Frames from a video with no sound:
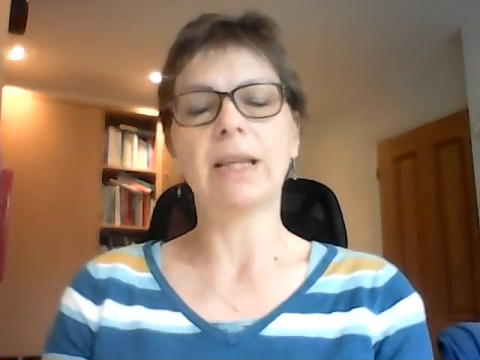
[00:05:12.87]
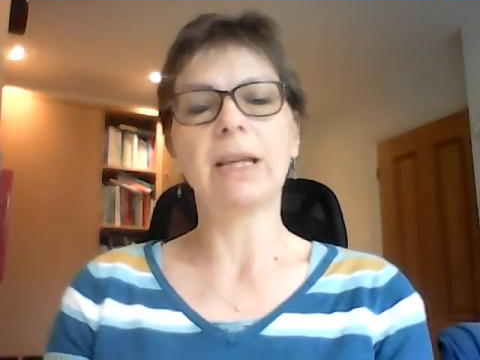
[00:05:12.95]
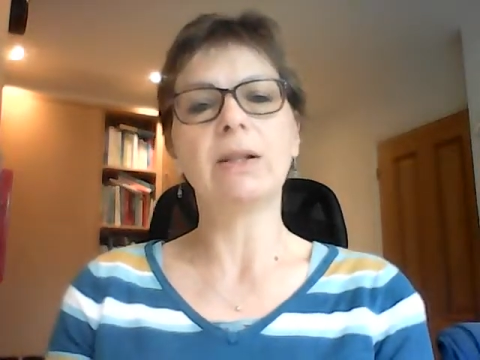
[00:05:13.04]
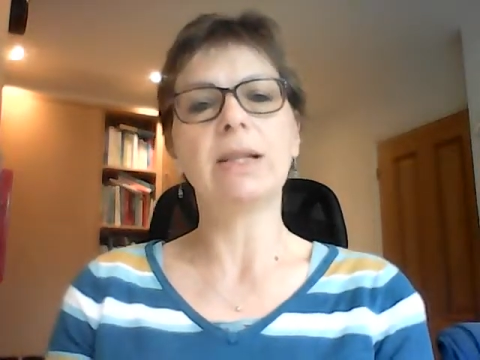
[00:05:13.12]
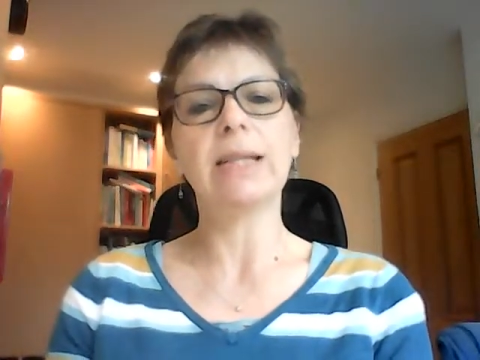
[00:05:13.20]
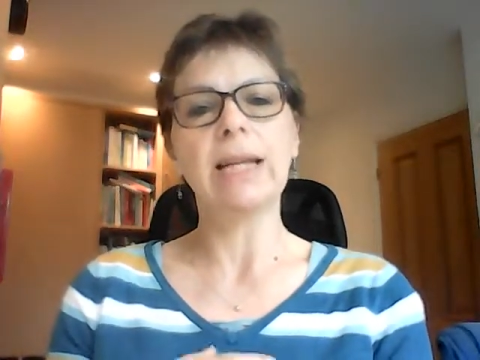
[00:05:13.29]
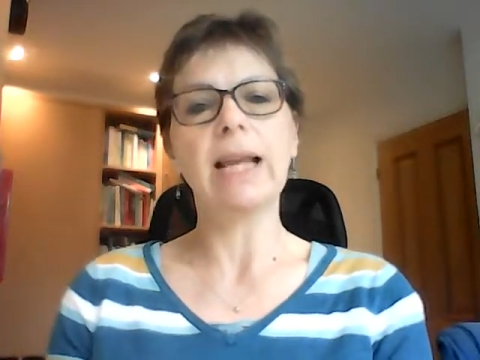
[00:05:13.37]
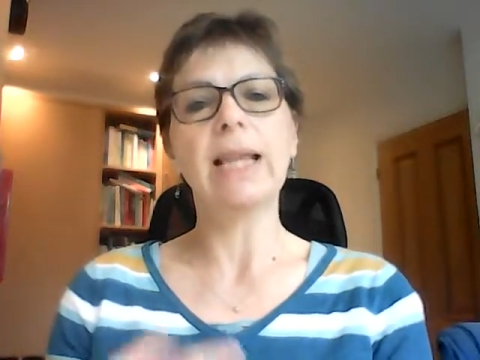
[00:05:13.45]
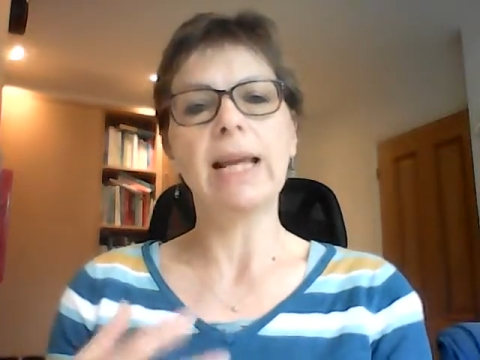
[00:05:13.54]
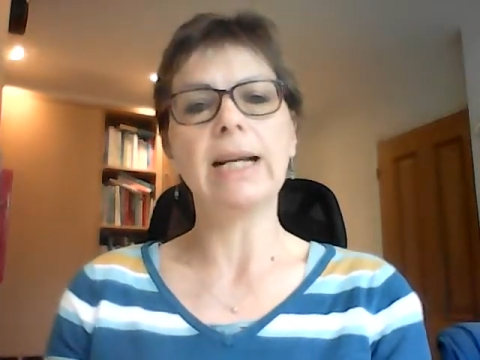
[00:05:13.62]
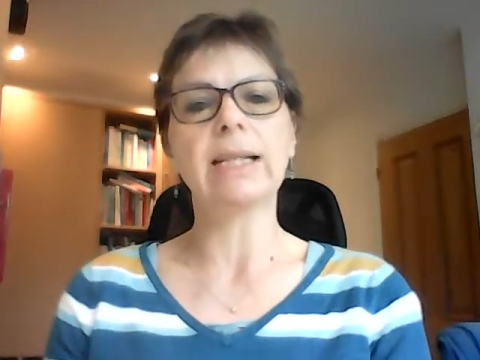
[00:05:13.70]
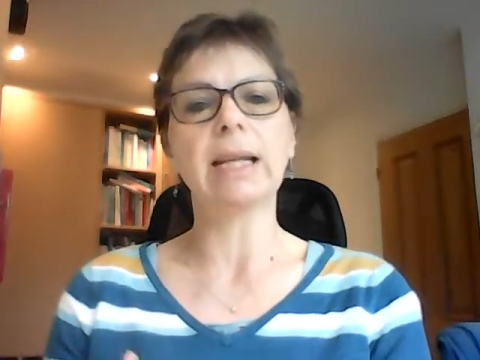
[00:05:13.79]
So those are
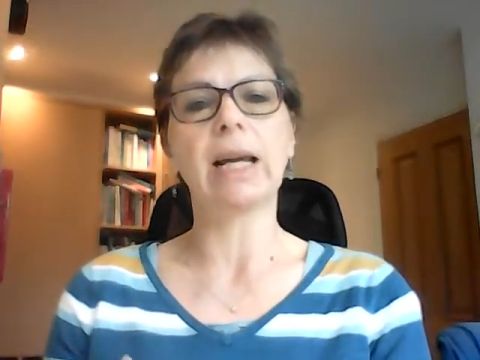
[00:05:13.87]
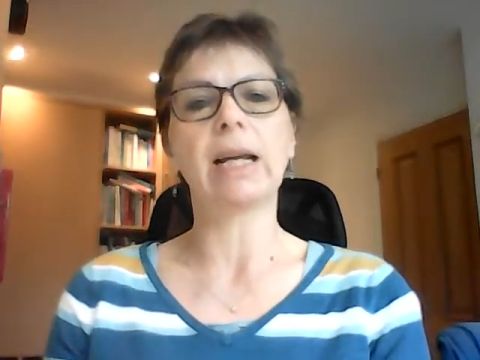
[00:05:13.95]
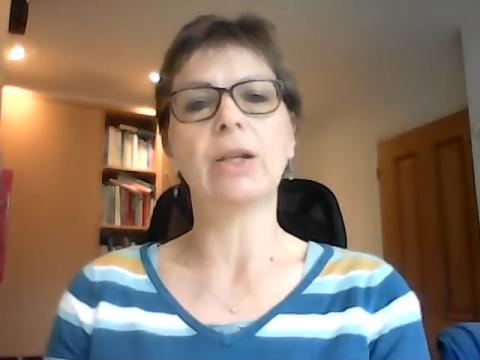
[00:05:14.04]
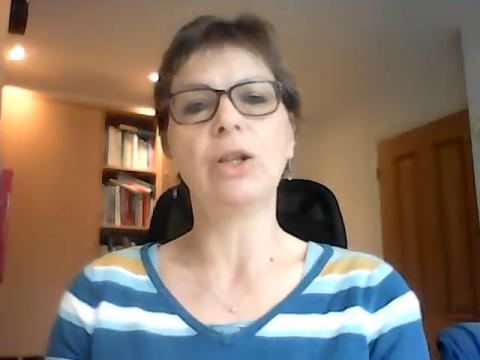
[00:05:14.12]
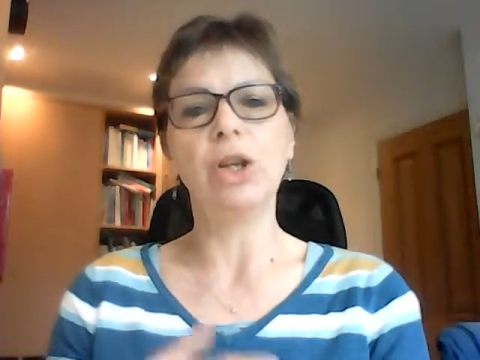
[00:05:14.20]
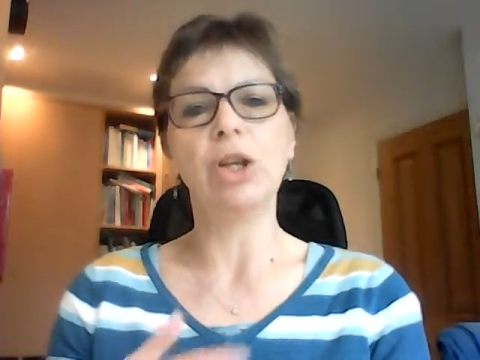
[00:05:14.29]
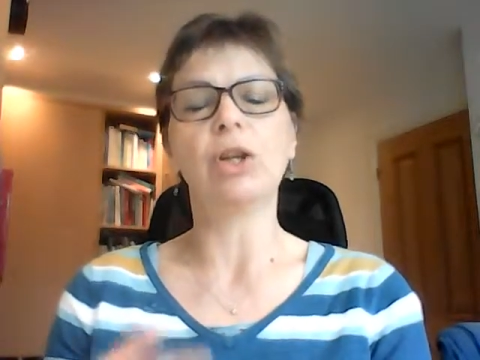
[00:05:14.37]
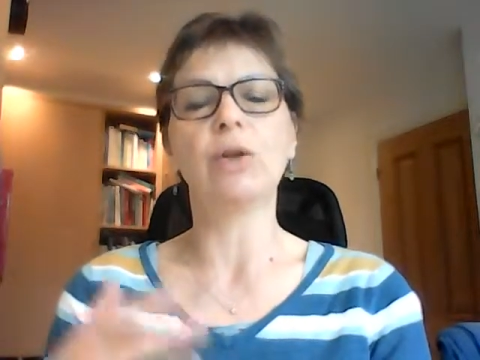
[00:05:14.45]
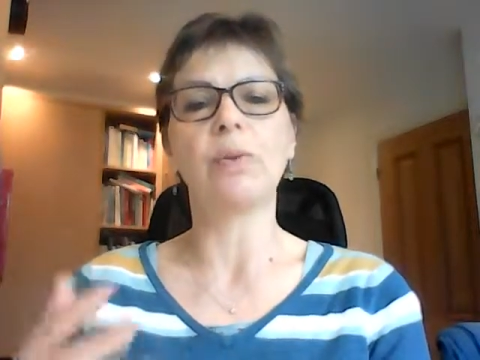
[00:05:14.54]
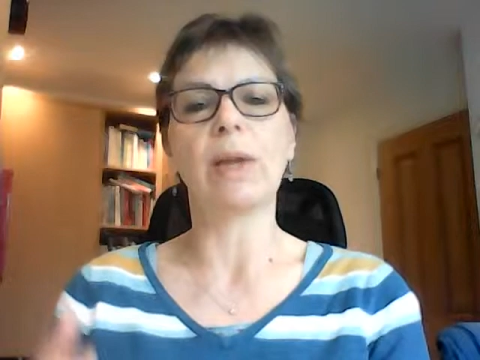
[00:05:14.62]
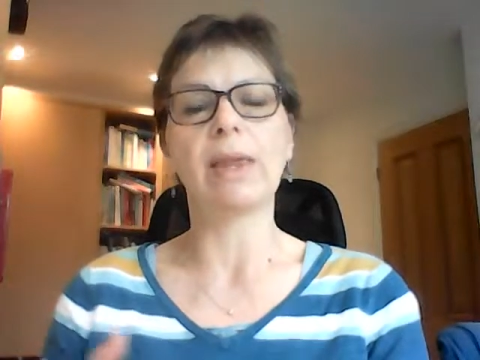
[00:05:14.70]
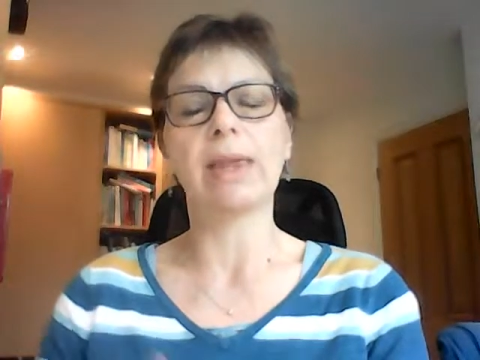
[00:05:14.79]
techniques I can
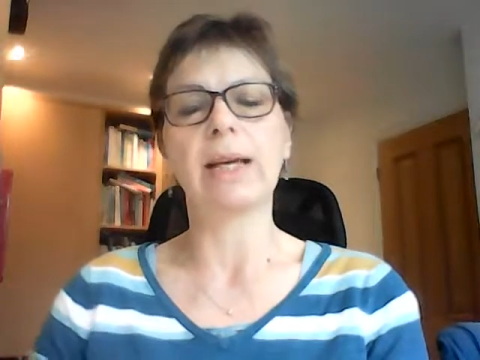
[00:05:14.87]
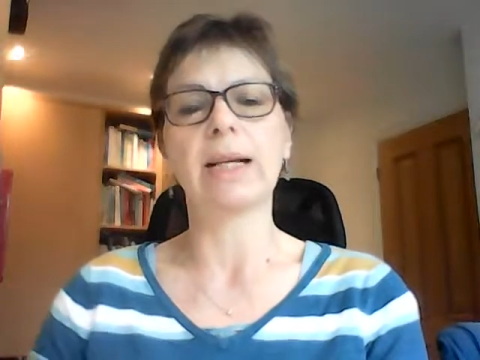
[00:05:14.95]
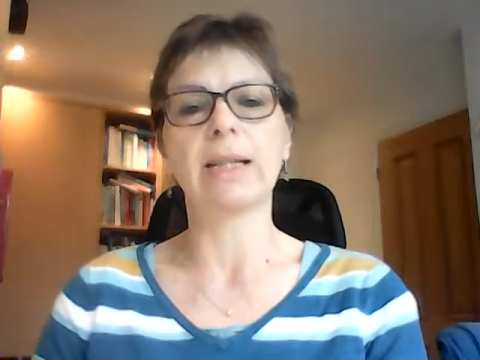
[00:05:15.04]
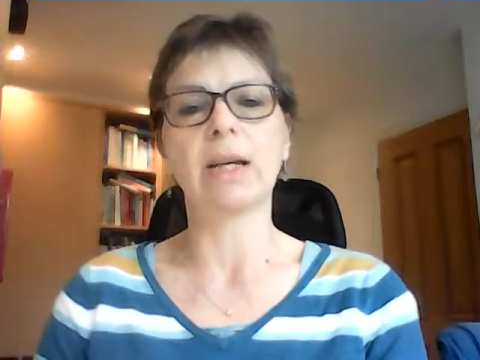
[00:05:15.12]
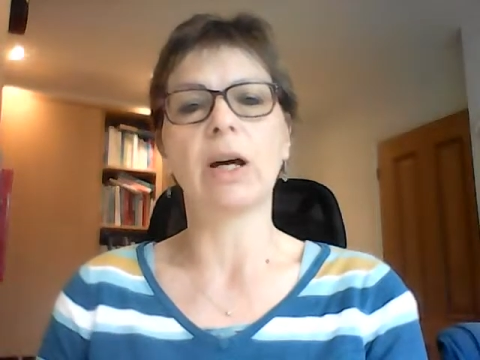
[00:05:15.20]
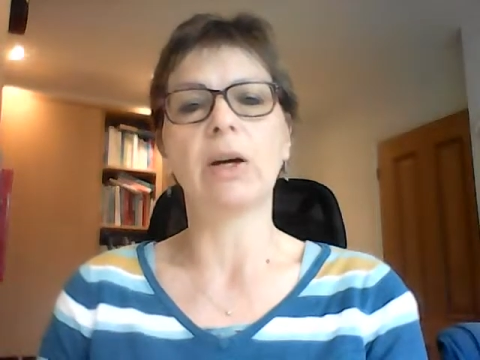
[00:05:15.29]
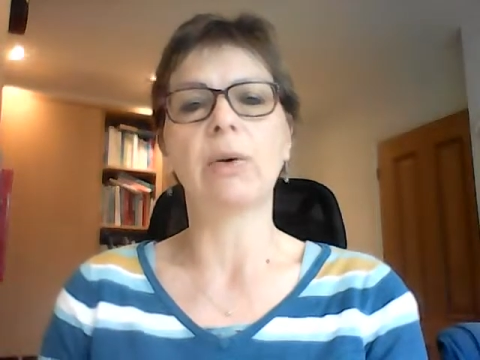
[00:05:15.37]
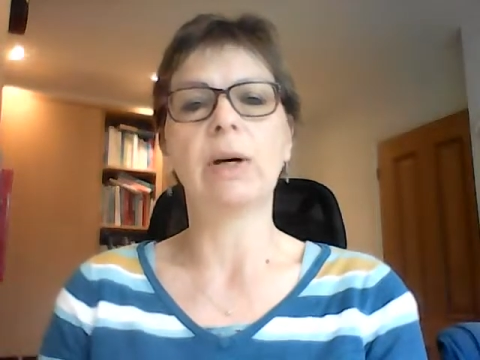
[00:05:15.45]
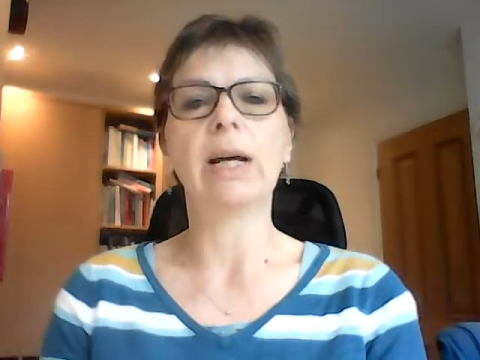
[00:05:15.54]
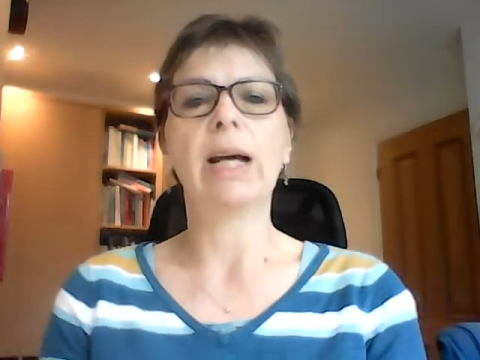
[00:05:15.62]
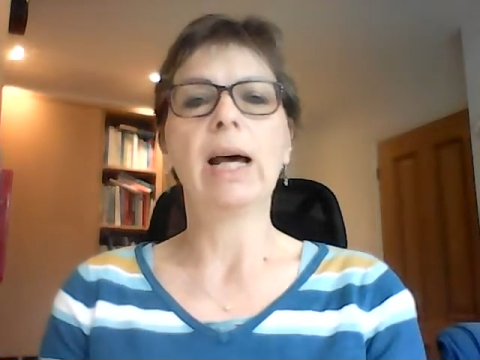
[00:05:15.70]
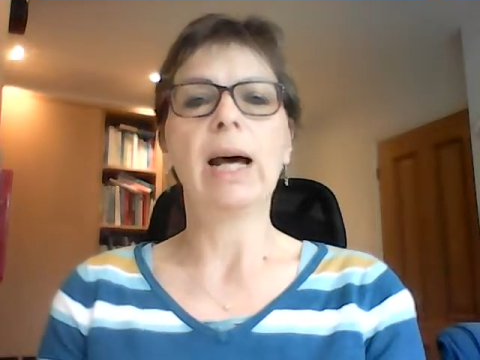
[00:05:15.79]
use when things go
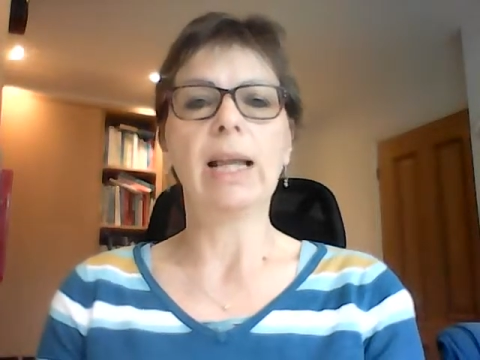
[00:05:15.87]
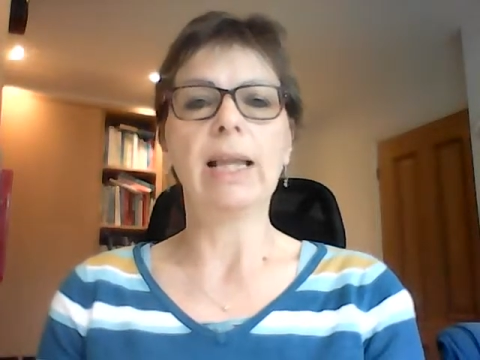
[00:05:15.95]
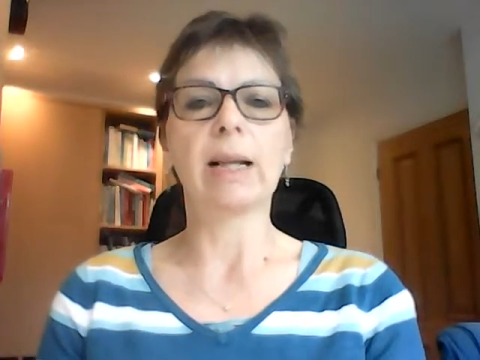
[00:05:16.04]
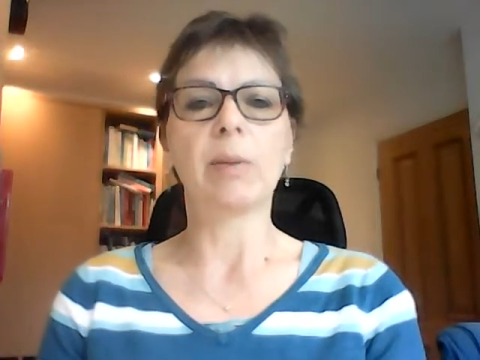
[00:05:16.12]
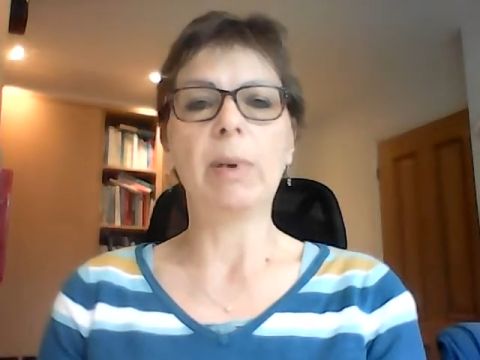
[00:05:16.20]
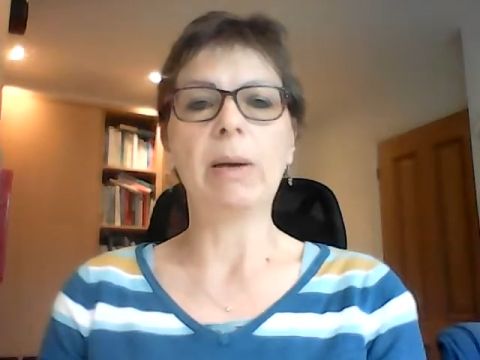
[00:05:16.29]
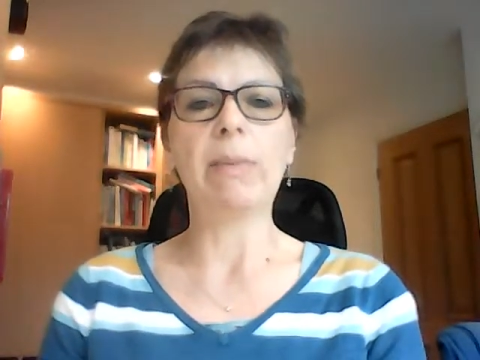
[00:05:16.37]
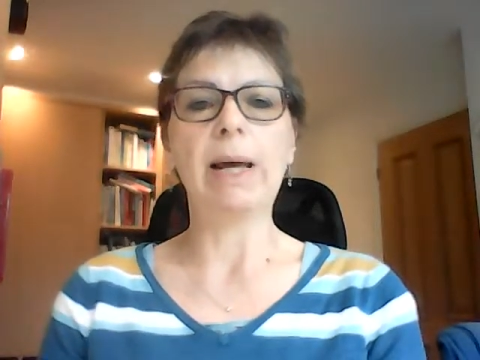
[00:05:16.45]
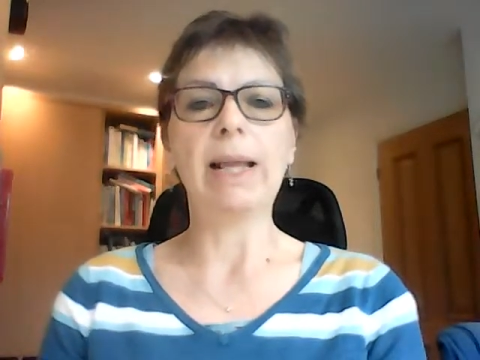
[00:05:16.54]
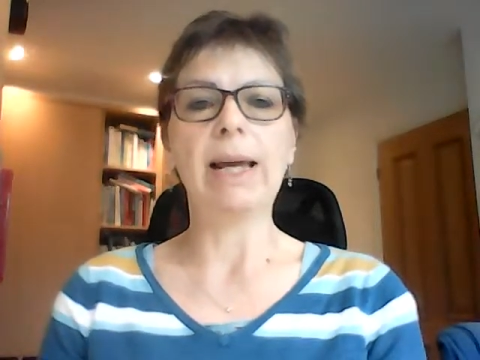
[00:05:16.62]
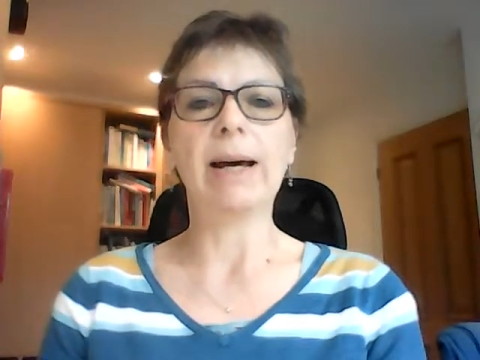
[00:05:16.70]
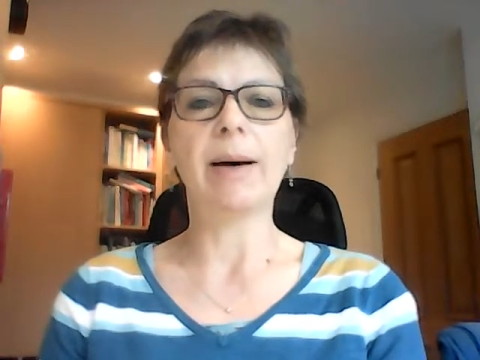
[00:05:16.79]
a little bit
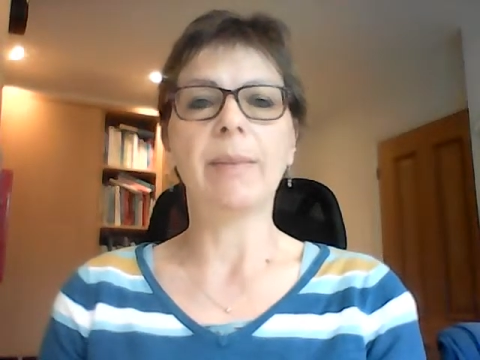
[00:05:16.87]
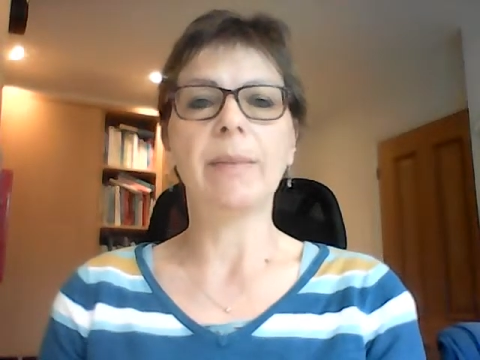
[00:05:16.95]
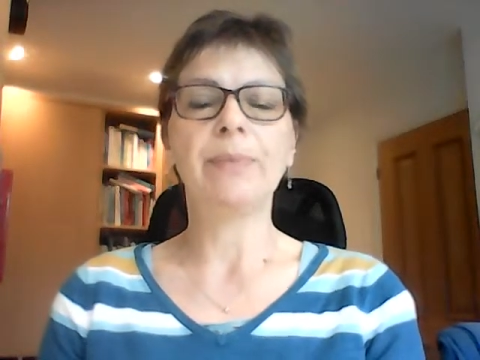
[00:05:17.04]
belly up.